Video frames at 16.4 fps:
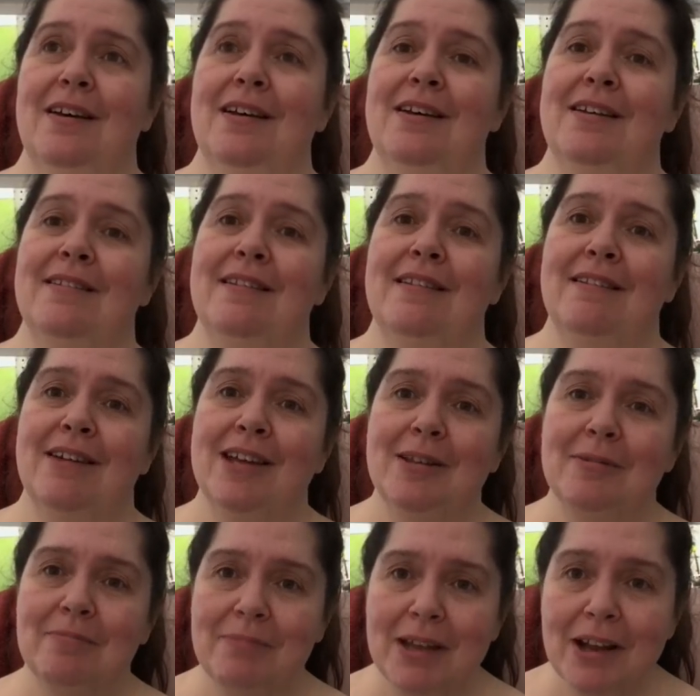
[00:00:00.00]
a
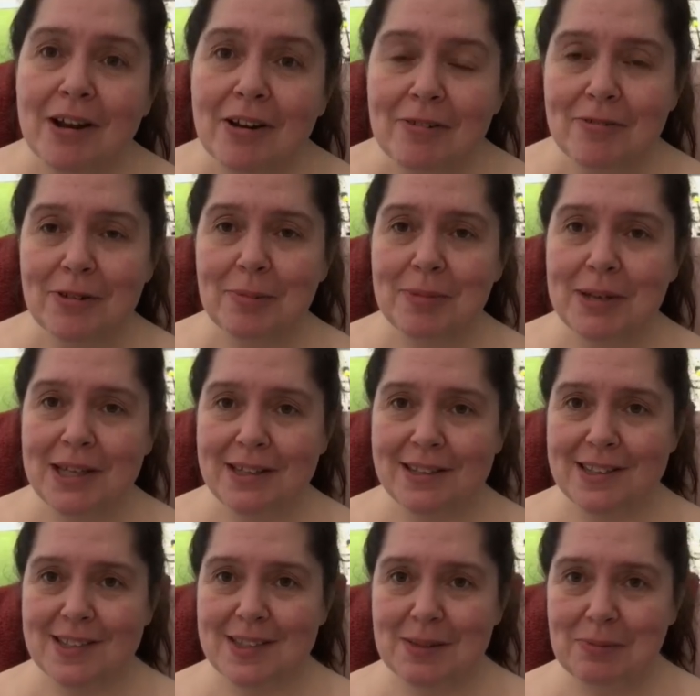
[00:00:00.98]
nightmare for me
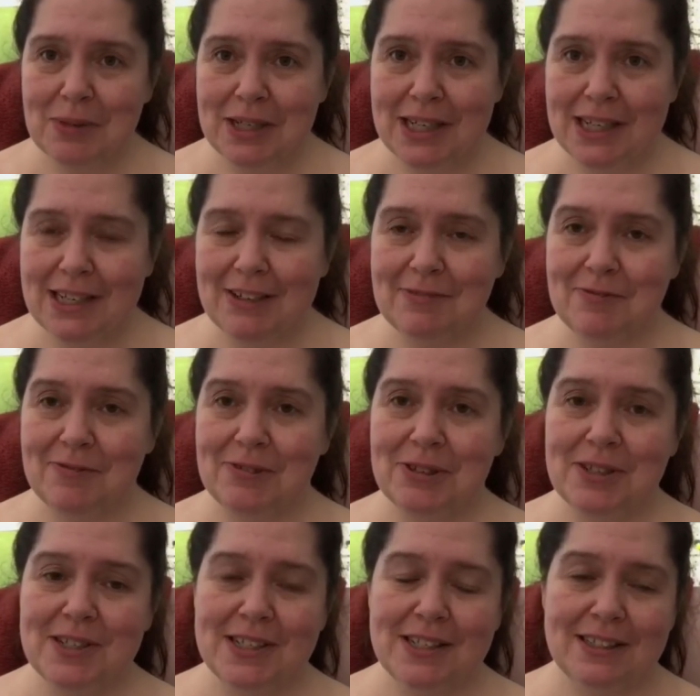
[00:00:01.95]
this week
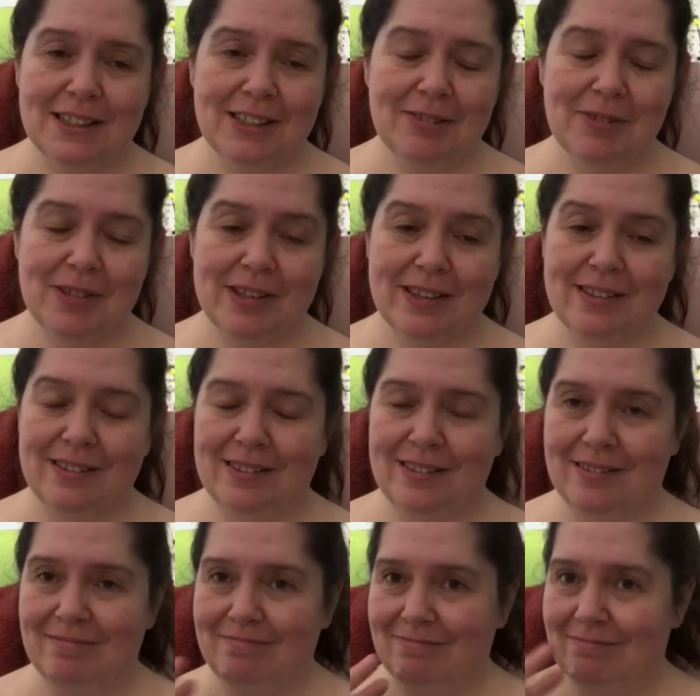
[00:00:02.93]
for dealing with.
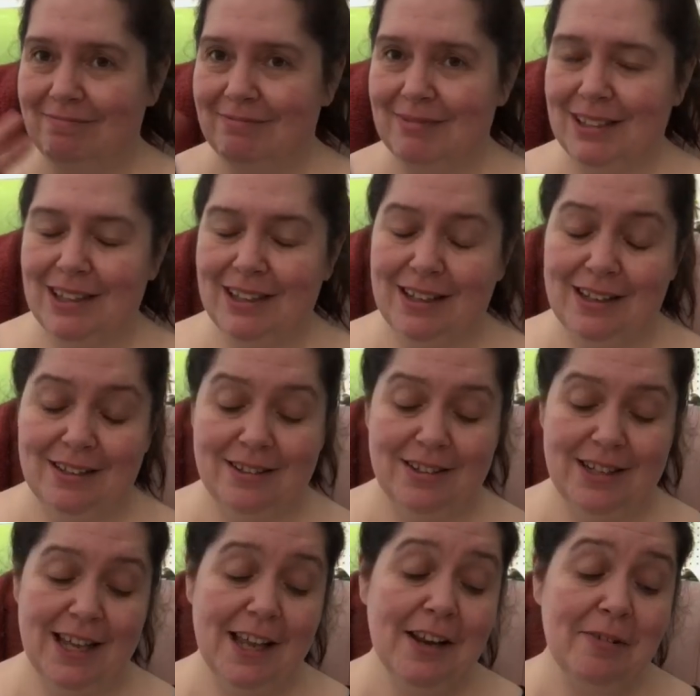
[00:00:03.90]

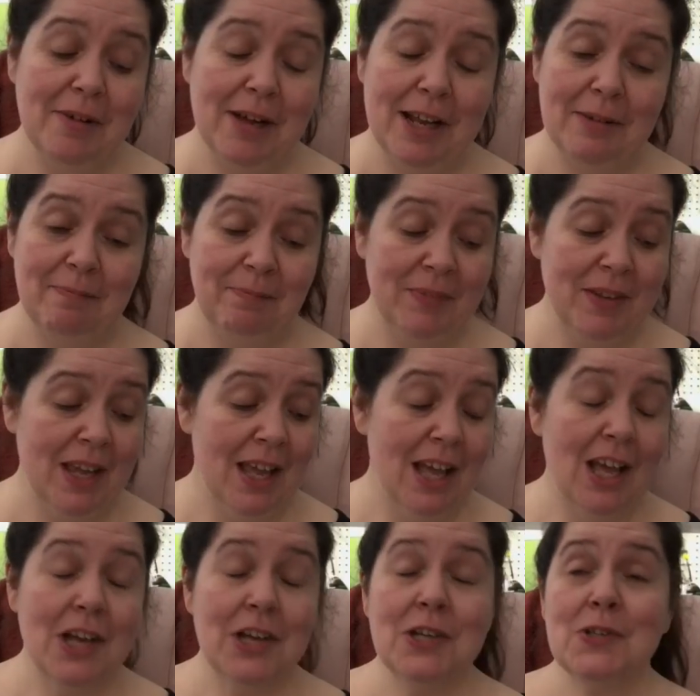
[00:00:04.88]
ah anyway,
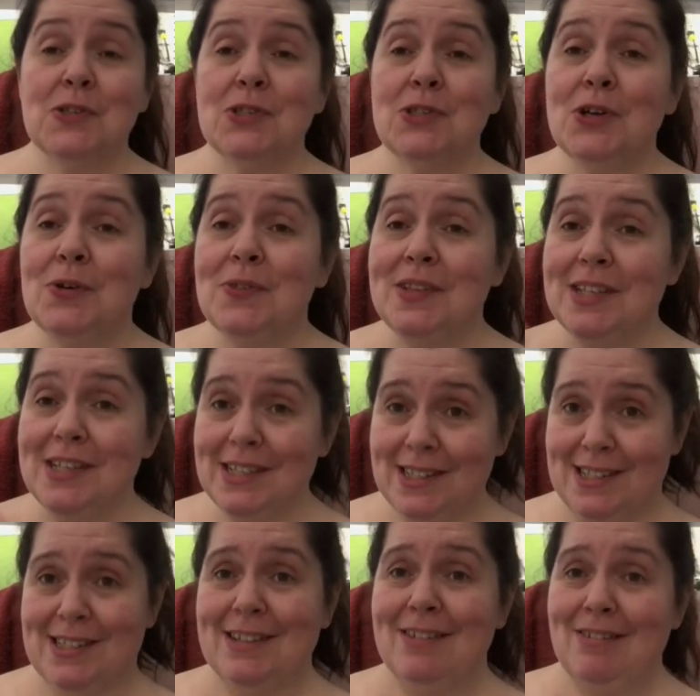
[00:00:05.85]
so
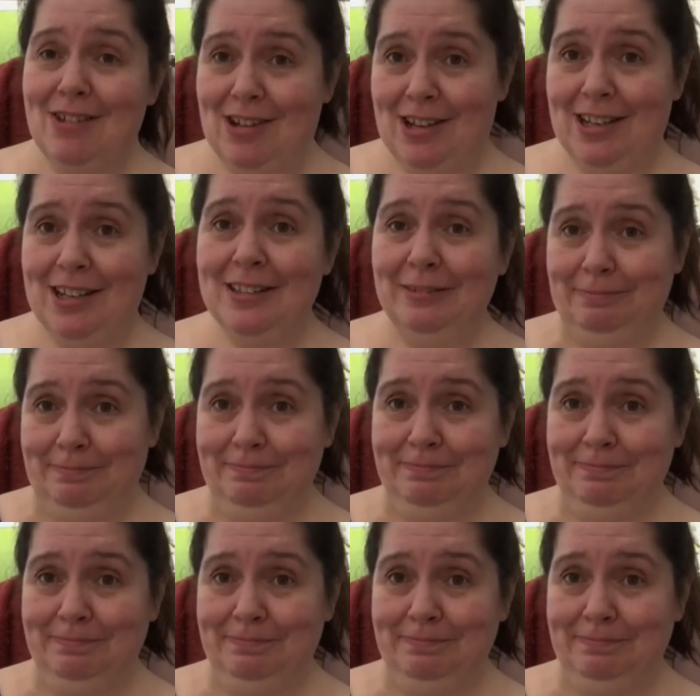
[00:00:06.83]
this sign